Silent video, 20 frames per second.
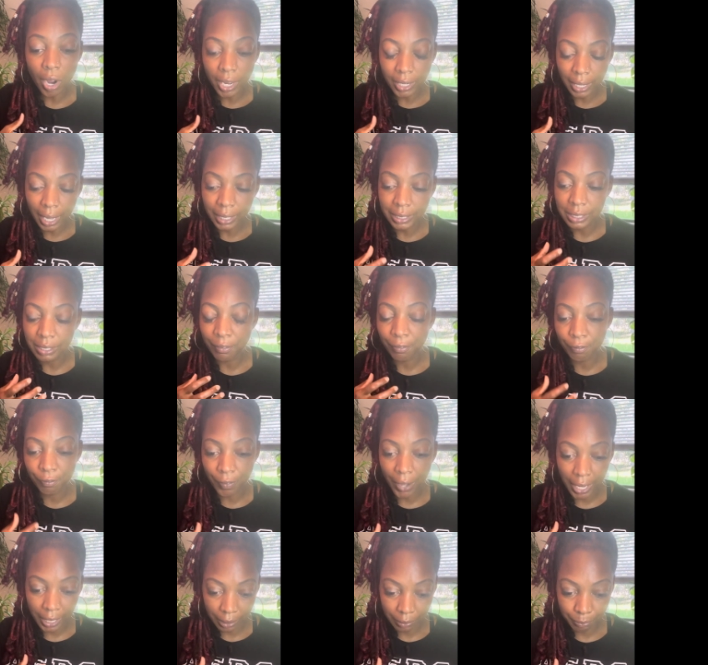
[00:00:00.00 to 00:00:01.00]
not to
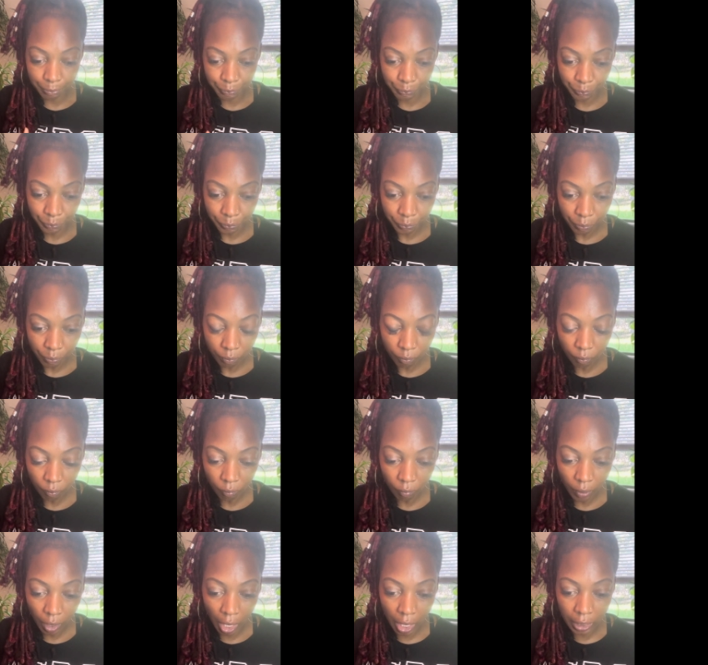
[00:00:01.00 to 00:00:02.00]
fight
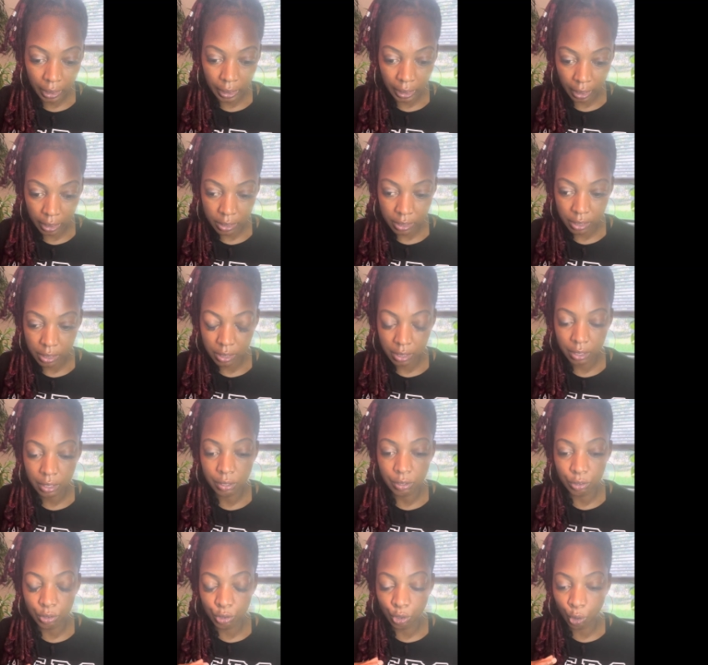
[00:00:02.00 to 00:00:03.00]
against,
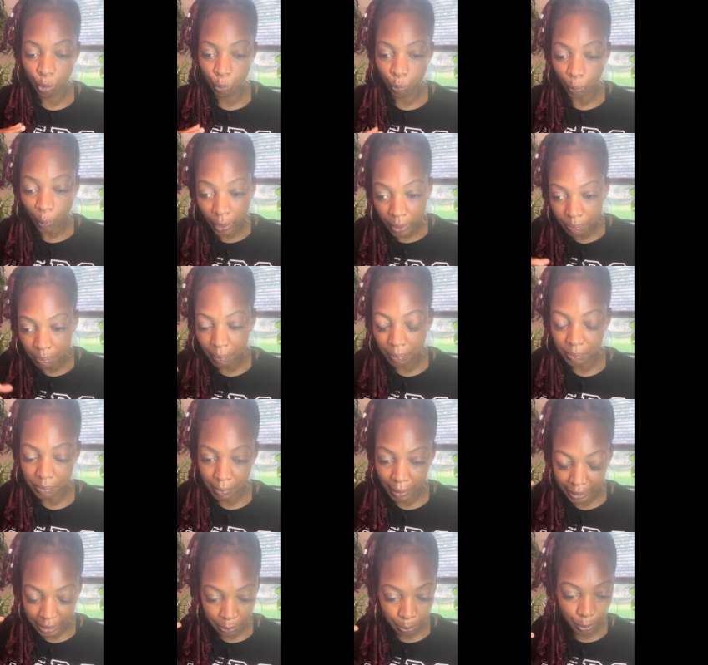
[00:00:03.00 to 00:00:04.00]
you know, what
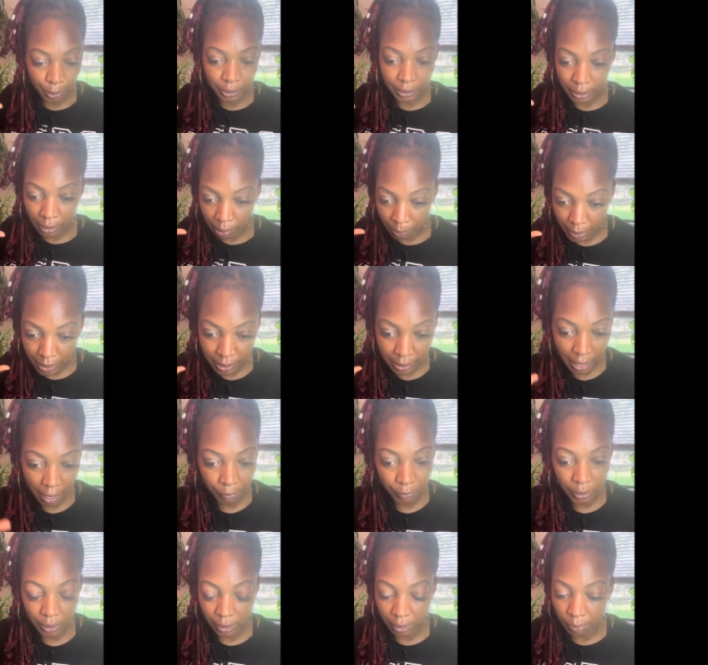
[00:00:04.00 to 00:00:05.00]
my spirit team is
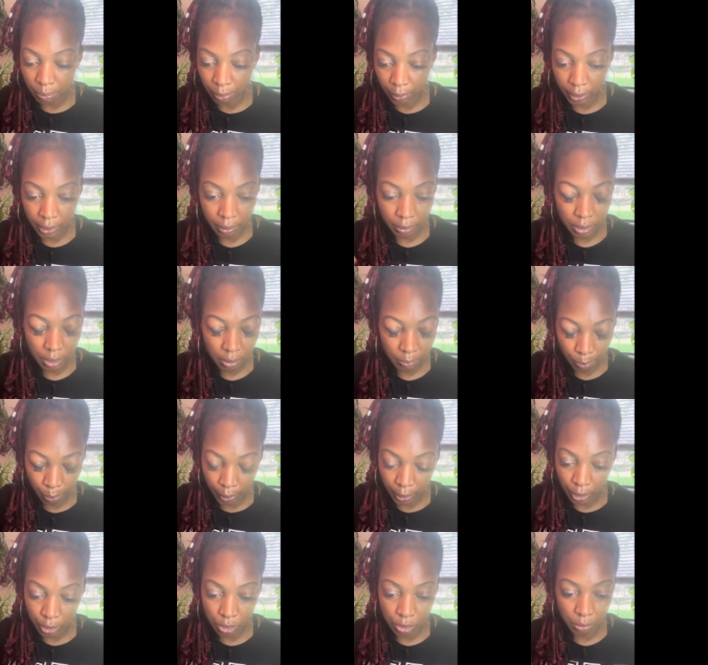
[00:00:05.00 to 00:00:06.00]
definitely
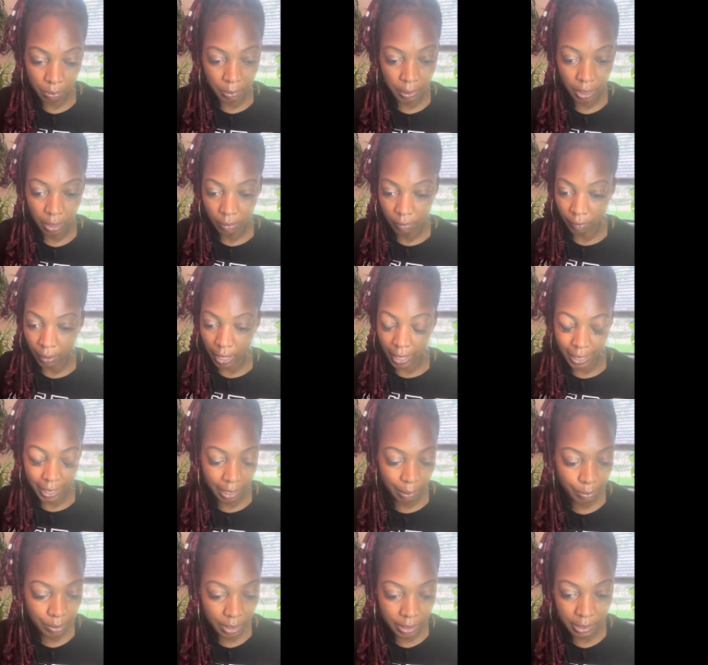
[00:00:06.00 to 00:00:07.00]
bringing to me, right?
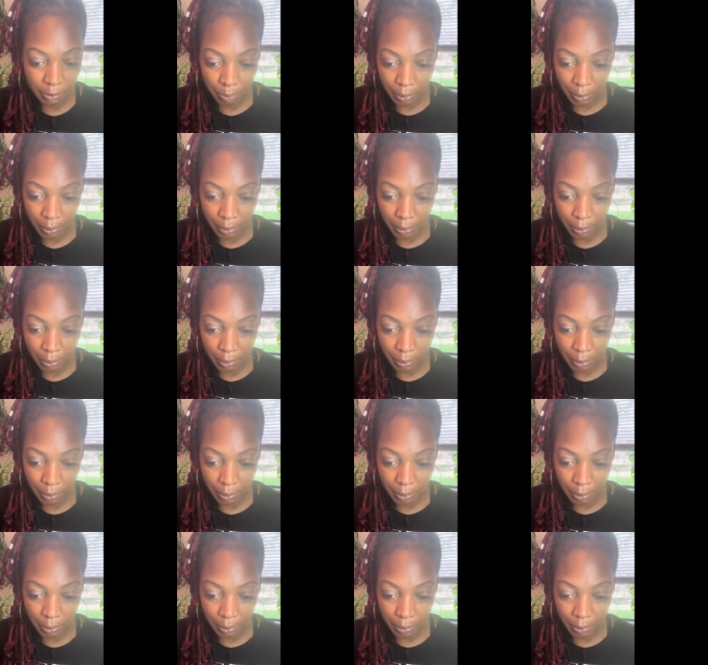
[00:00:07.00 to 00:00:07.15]
And I'm just